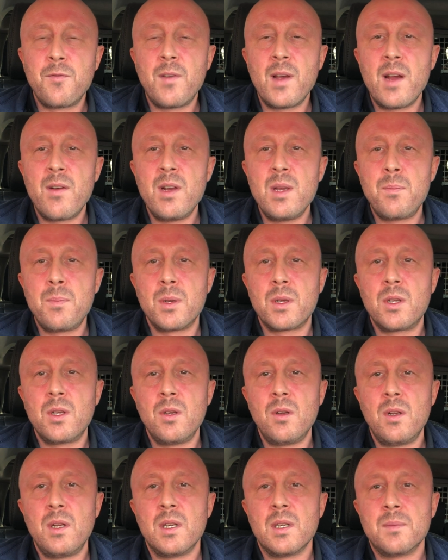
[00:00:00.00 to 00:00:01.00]
very
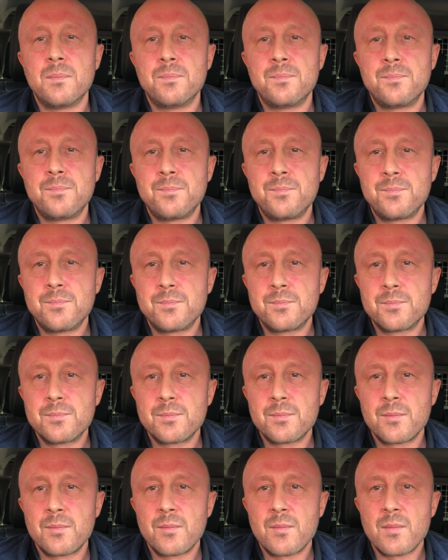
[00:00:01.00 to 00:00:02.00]
peculiar.
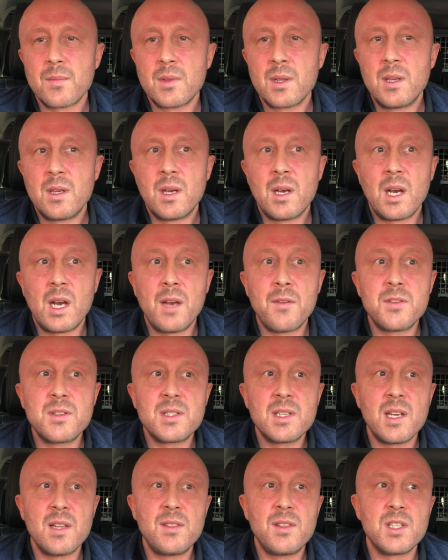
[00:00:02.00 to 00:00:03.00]
I've
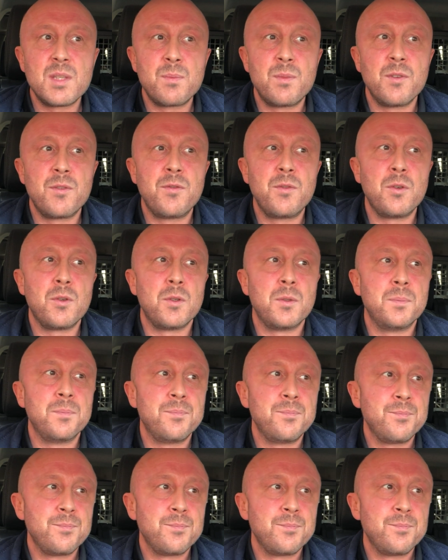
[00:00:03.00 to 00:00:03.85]
said this before.